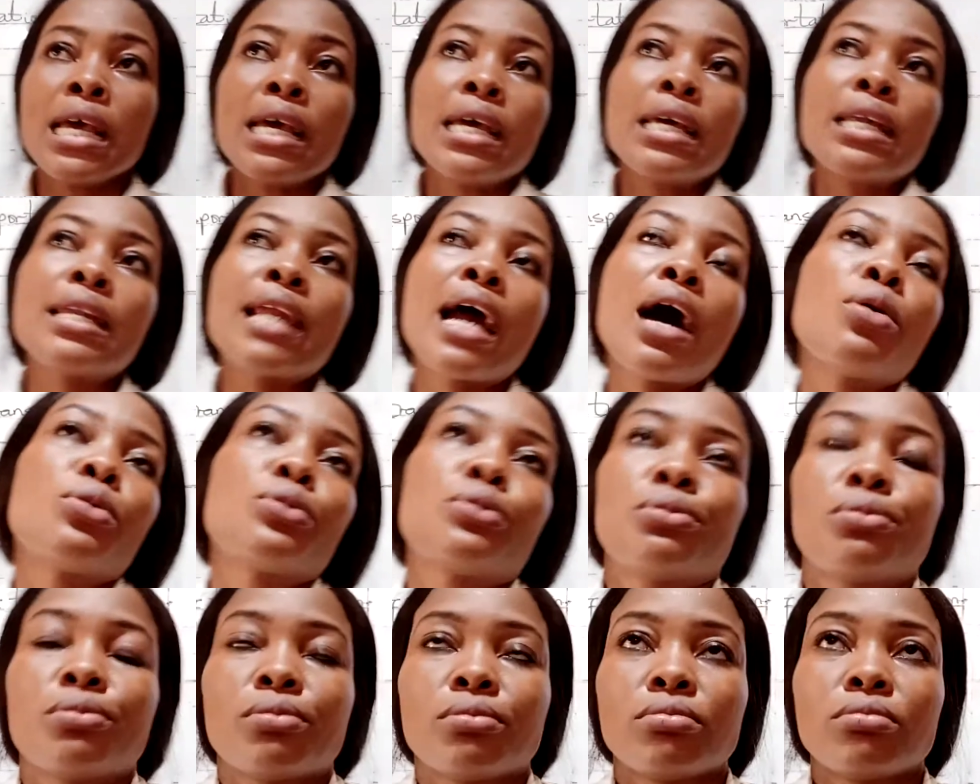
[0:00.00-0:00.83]

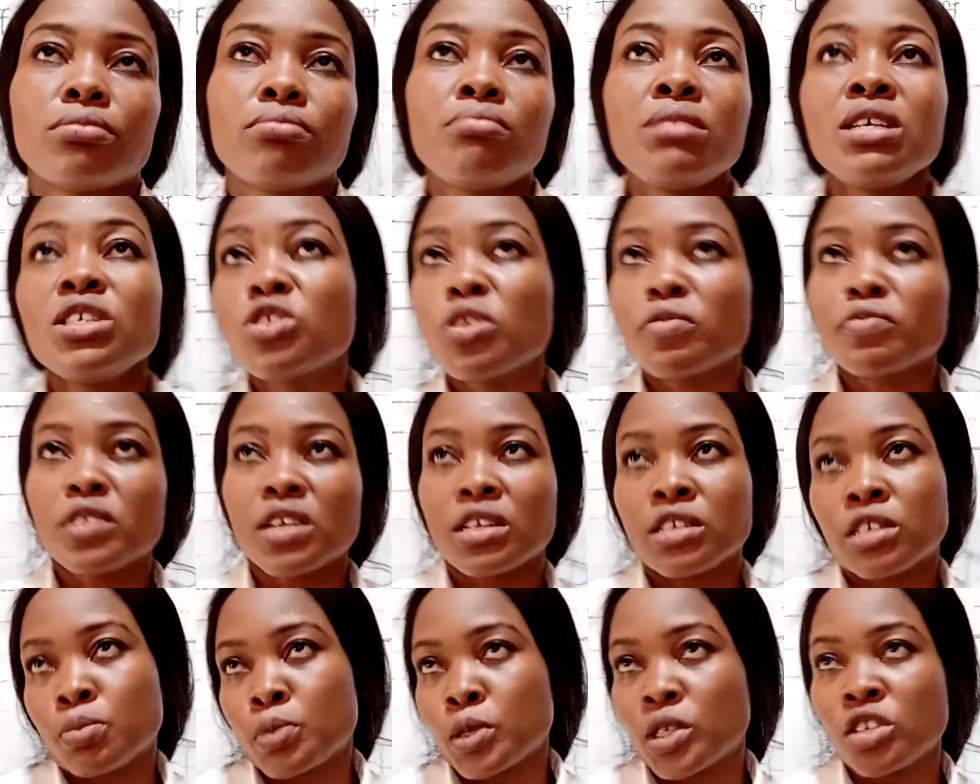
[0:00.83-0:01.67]
Now, means of
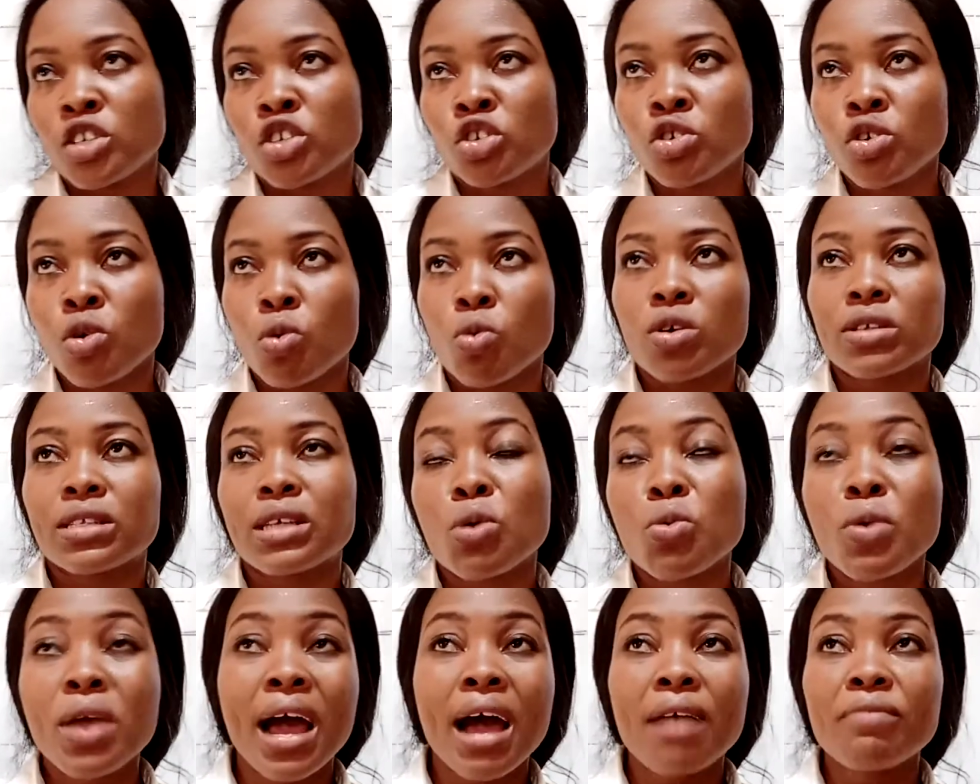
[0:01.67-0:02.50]
transportation on water,
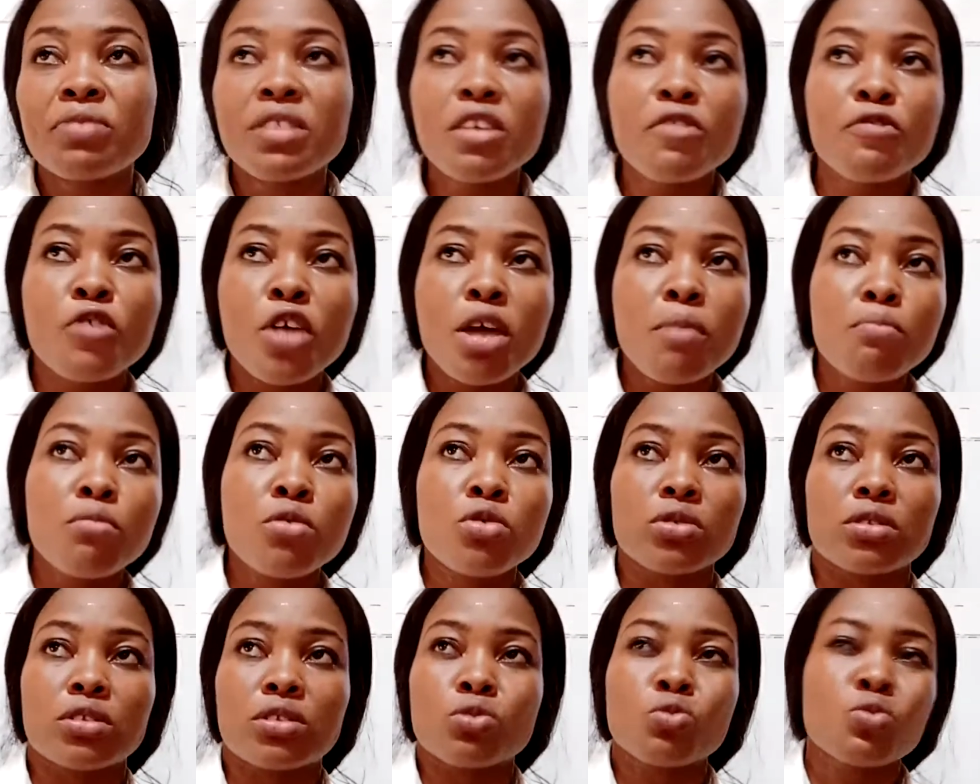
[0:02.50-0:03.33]
we have different
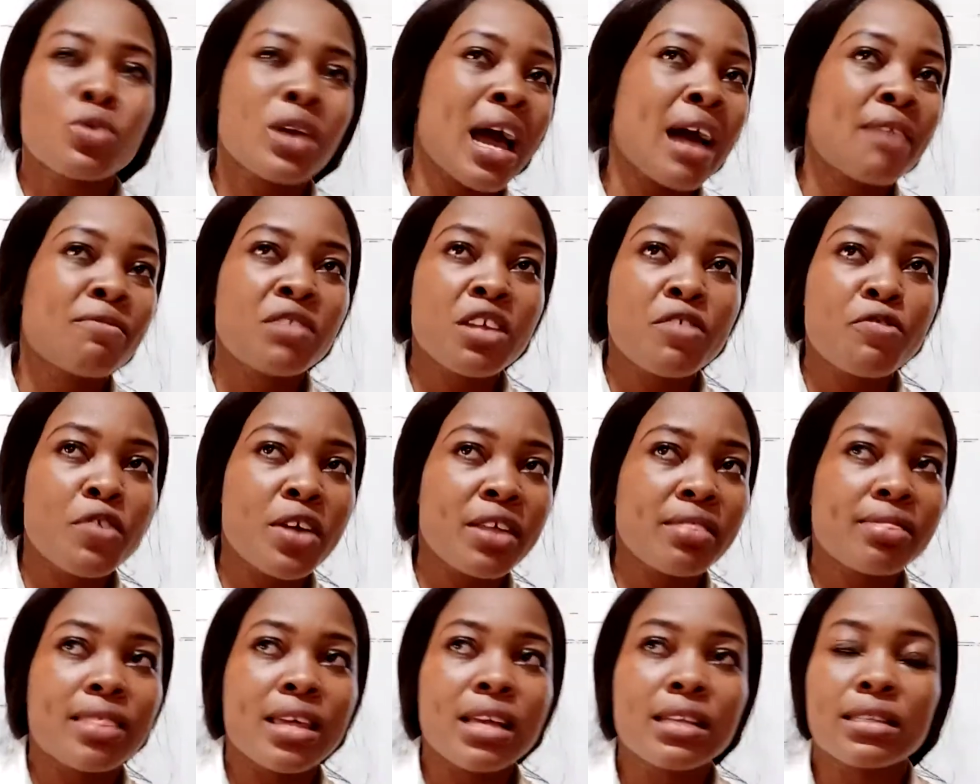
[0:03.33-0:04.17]
modes. We have
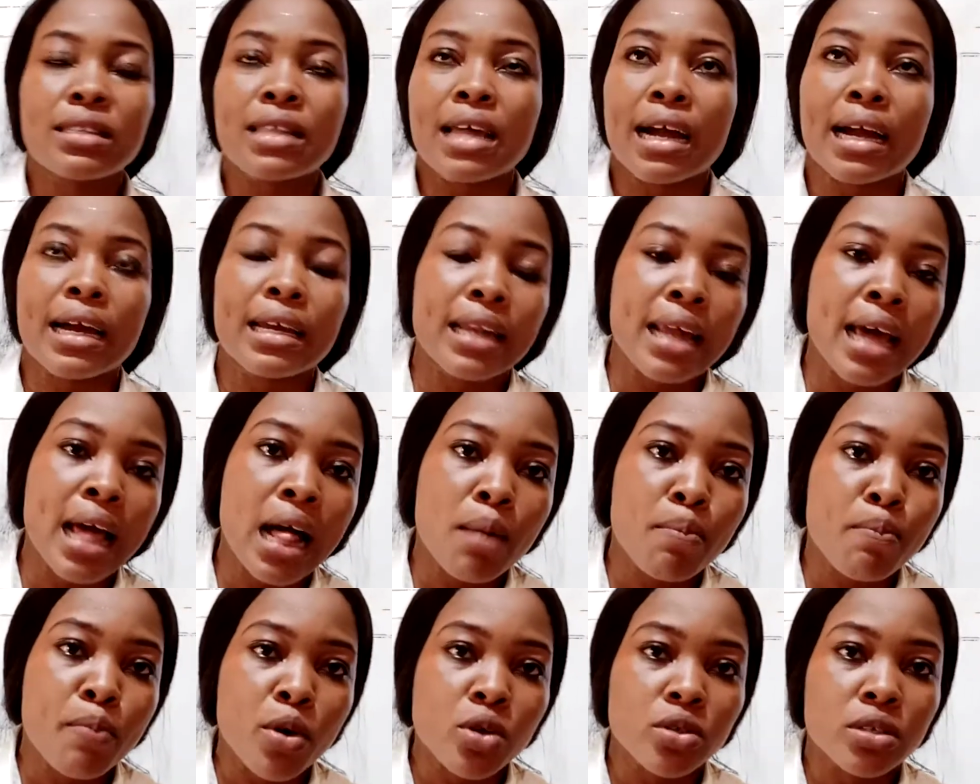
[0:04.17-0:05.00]
different things that can
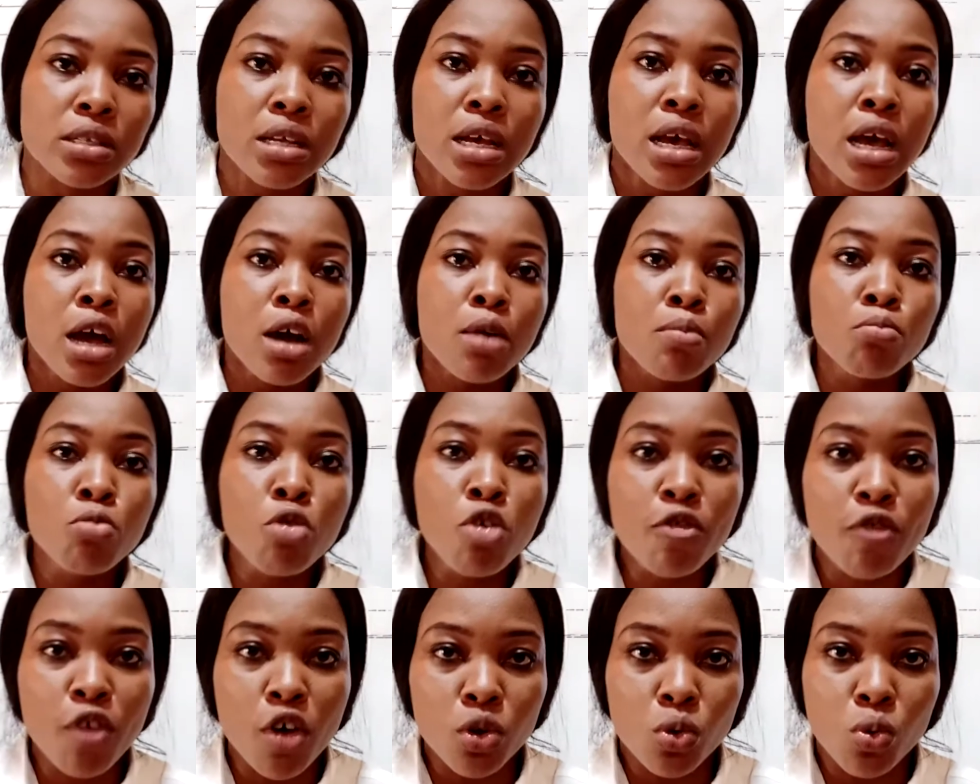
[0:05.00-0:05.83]
help us
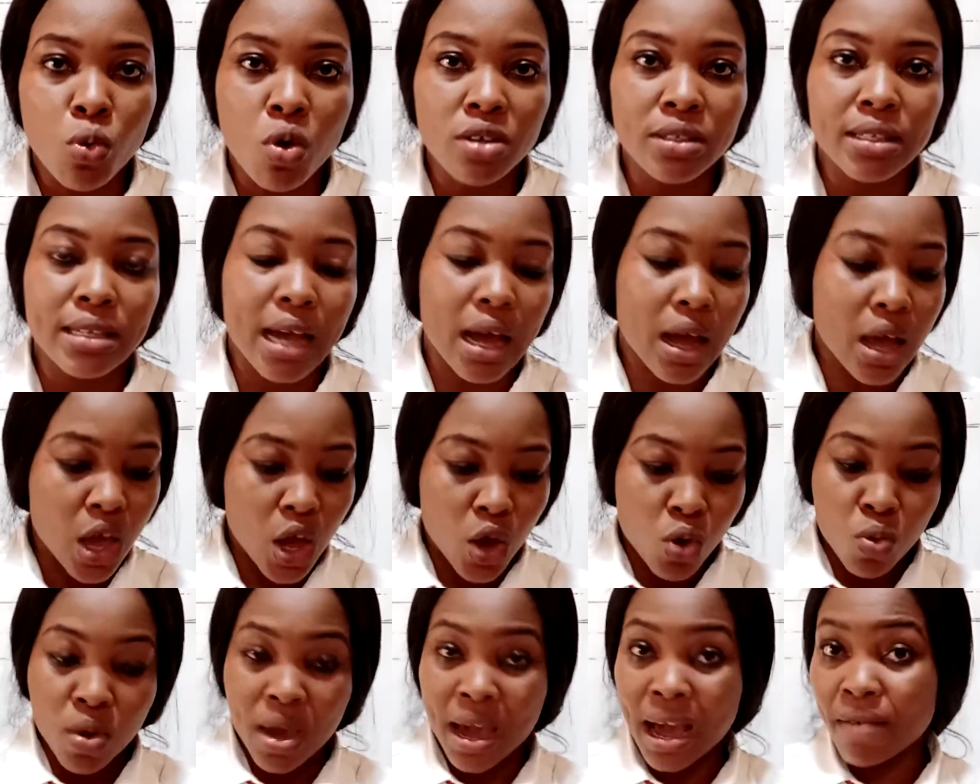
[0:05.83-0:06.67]
move on water.
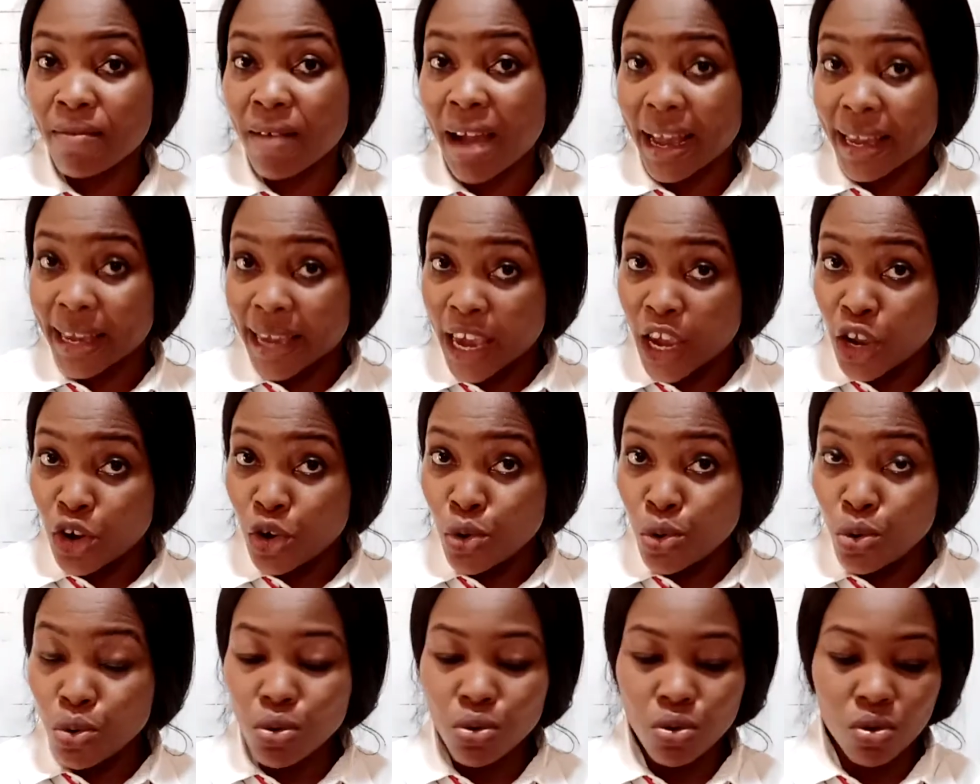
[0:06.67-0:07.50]
We have our
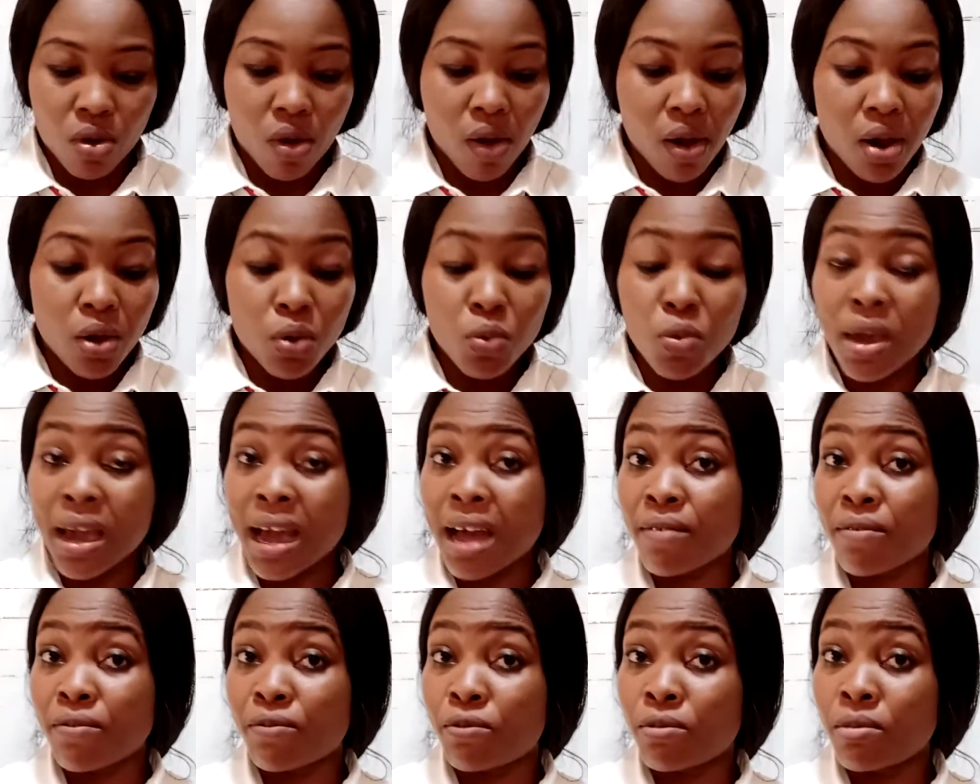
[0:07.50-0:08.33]
canoe, we
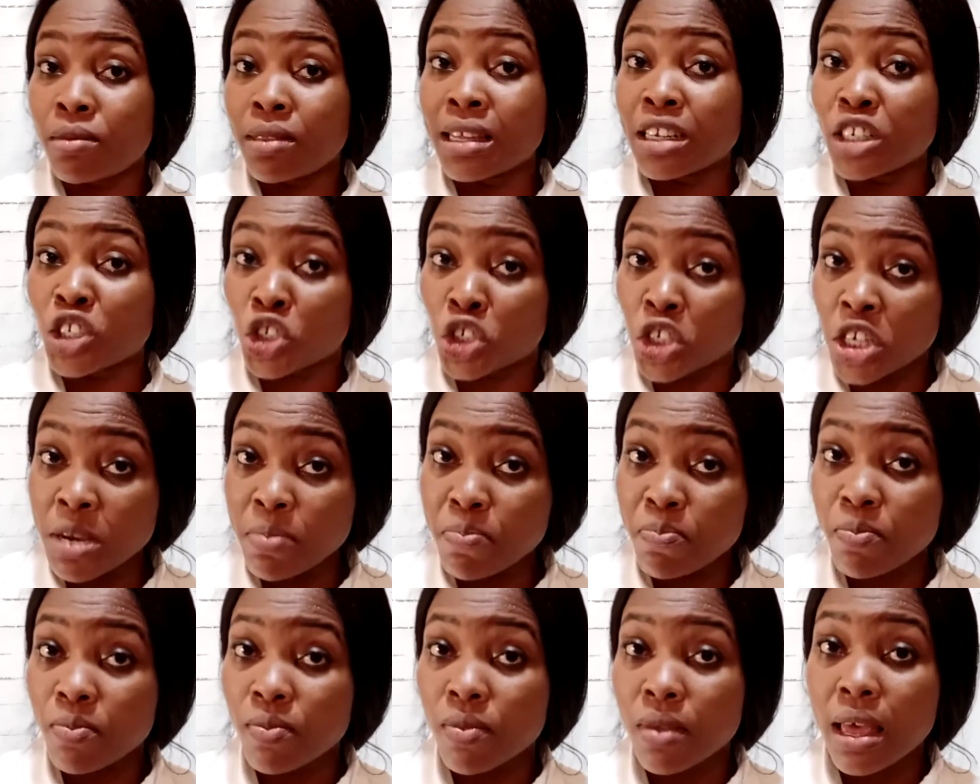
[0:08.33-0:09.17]
have the
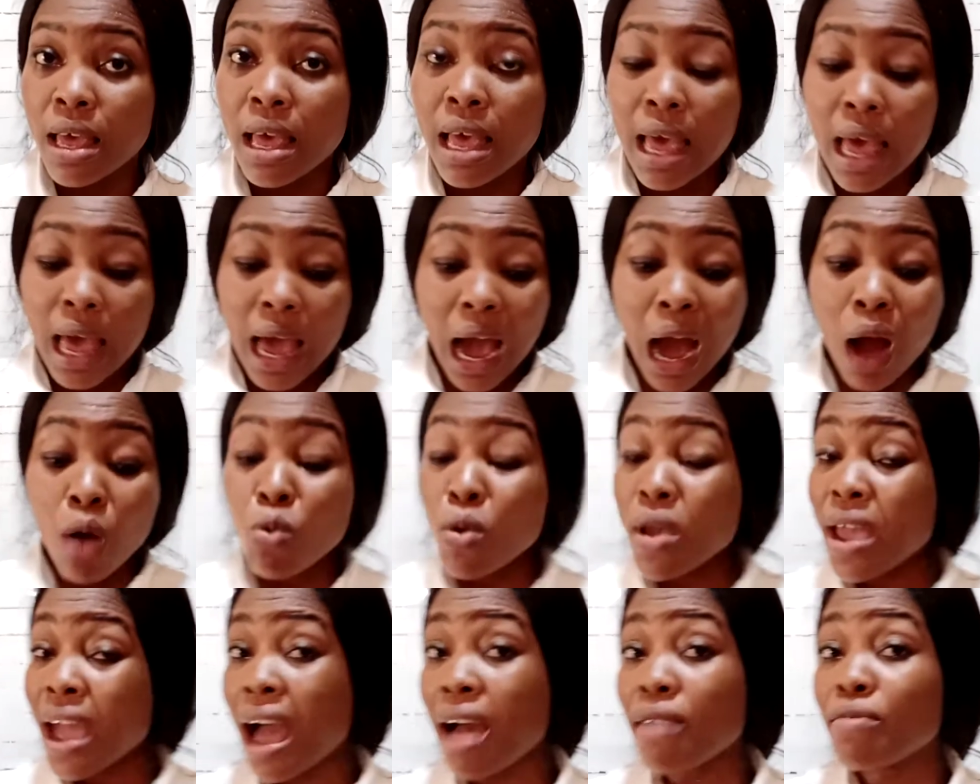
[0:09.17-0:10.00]
ship, and
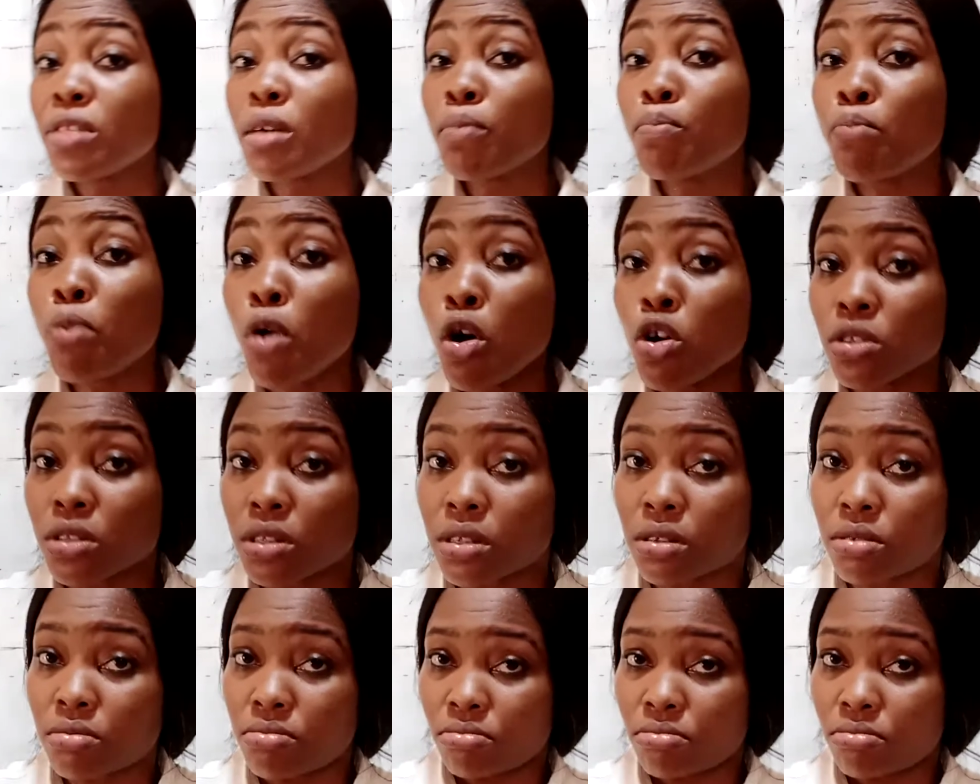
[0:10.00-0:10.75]
we have the boat.